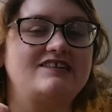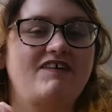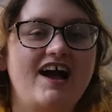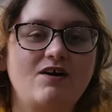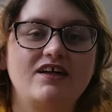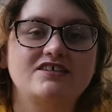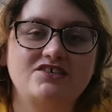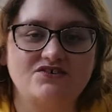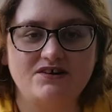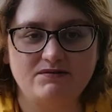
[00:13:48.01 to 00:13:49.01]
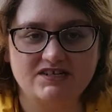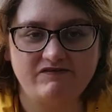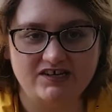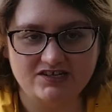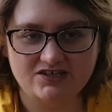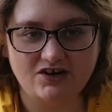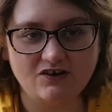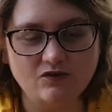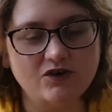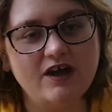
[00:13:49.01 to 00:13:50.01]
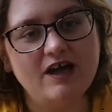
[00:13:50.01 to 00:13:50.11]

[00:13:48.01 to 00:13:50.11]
of how that story was first told